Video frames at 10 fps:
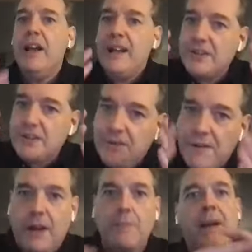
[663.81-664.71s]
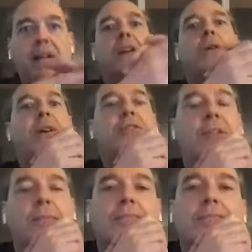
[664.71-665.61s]
here's a very basic
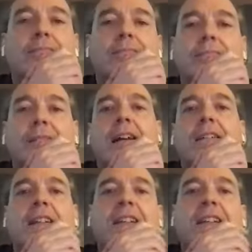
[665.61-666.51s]
question. Let's